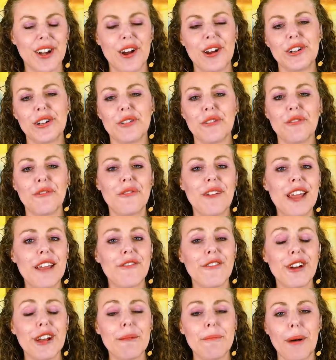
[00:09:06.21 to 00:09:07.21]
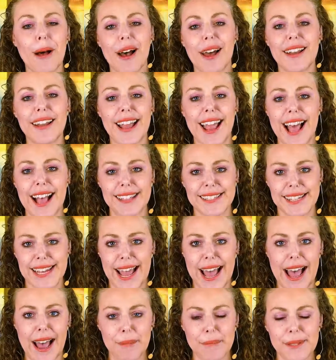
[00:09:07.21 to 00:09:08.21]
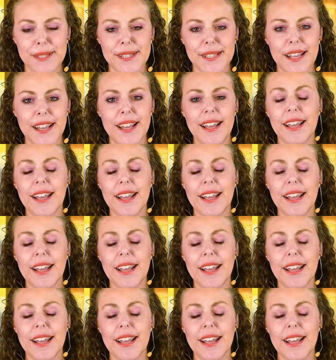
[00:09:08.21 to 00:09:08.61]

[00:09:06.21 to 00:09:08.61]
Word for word: on your favorite podcast apps,